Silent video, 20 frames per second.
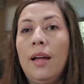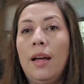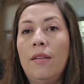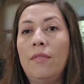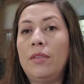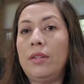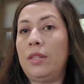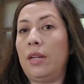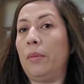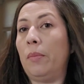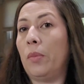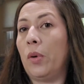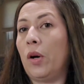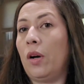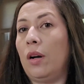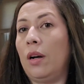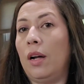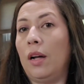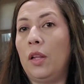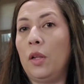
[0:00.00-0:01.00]
I have a Tim
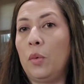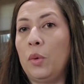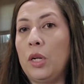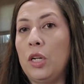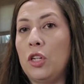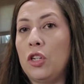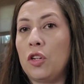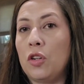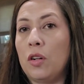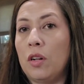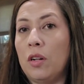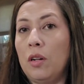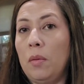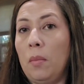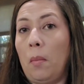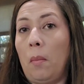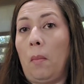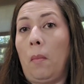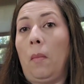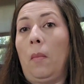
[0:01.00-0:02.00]
Burton Halloween shirt
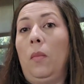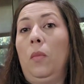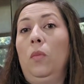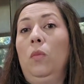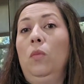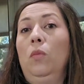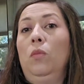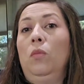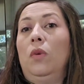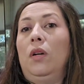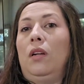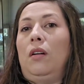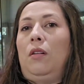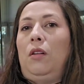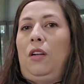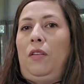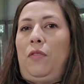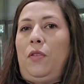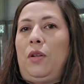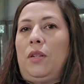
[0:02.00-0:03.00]
on. I
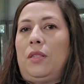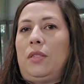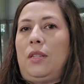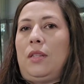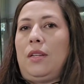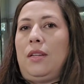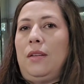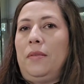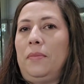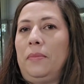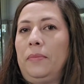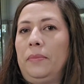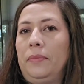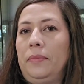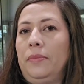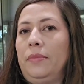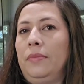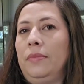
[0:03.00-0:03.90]
don't know if you could see